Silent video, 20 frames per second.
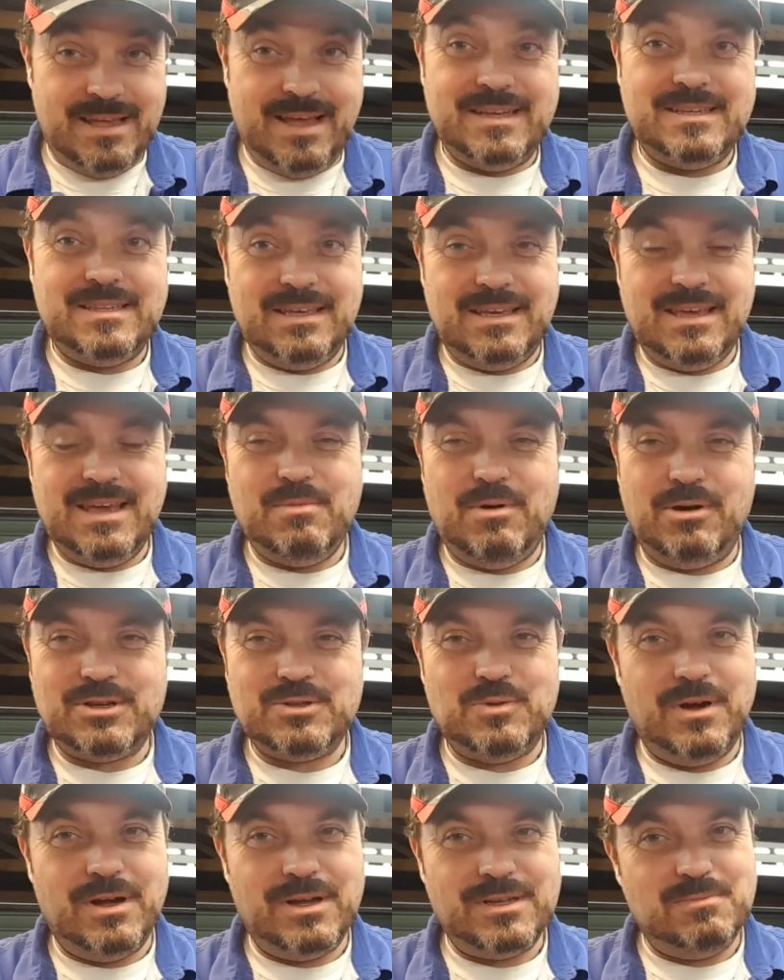yes, the
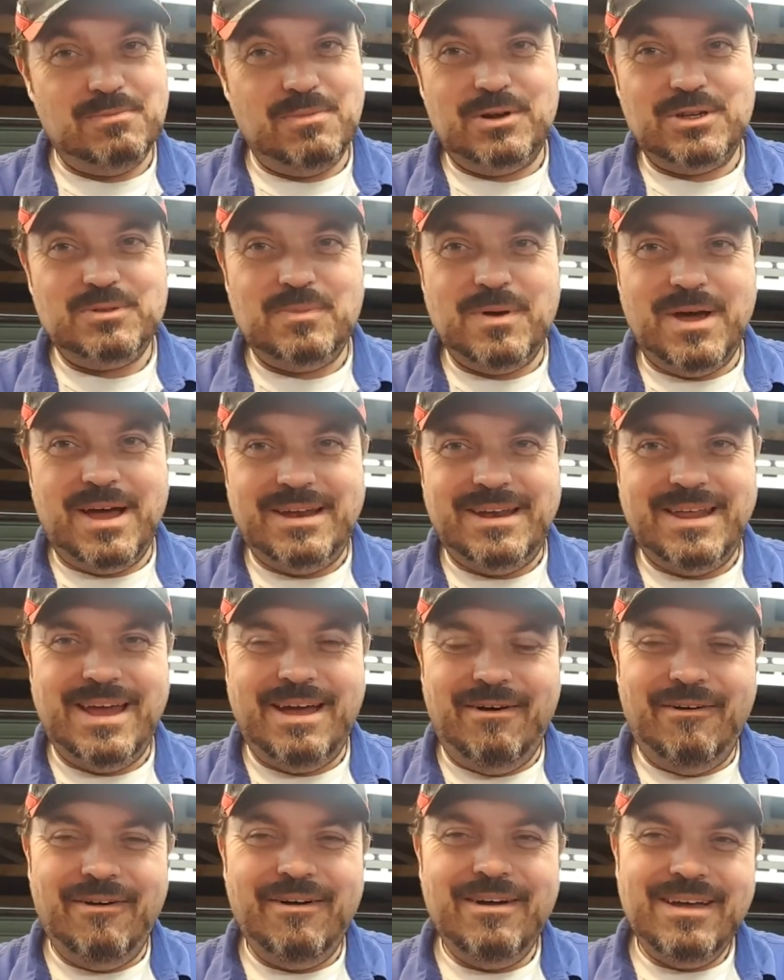gearbox works much better
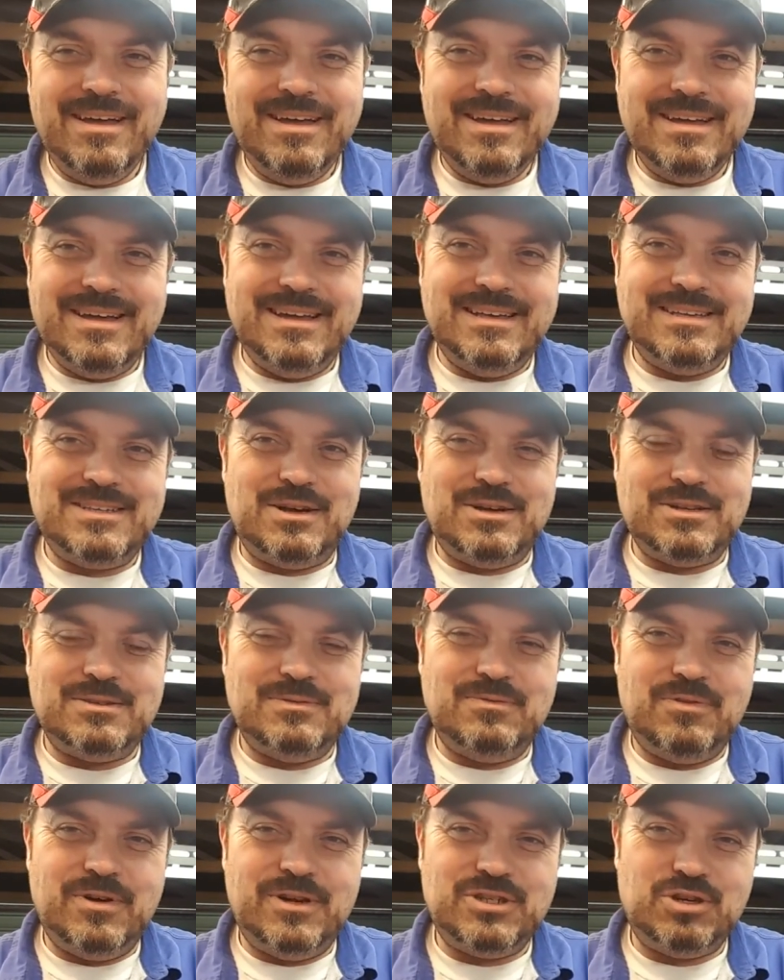now. It's got
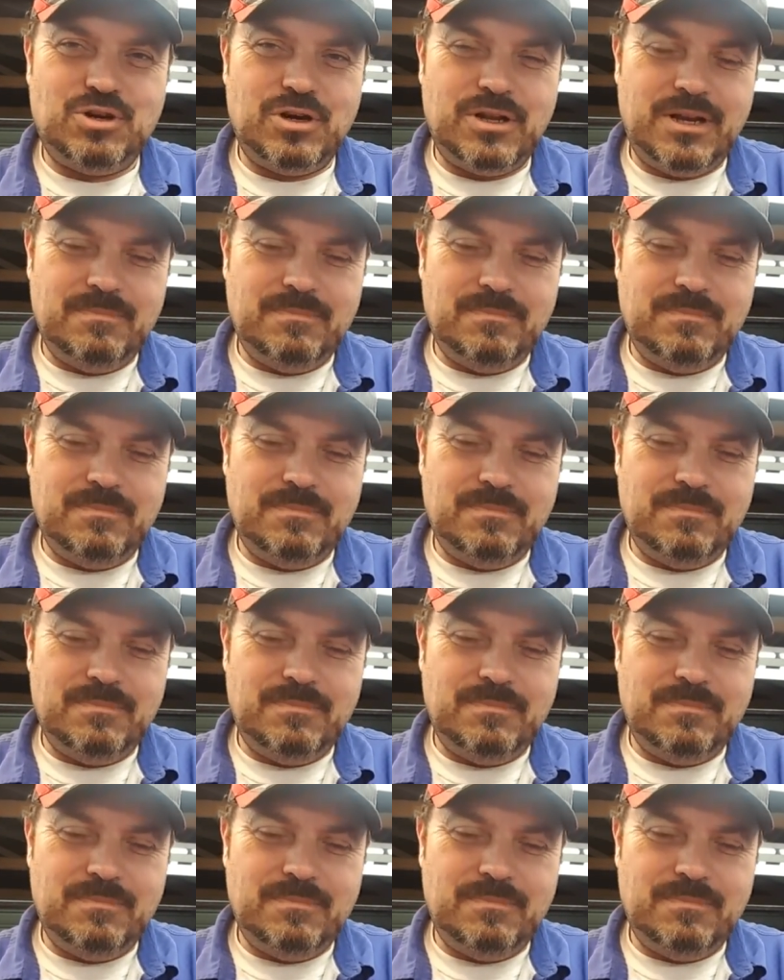some fresh oil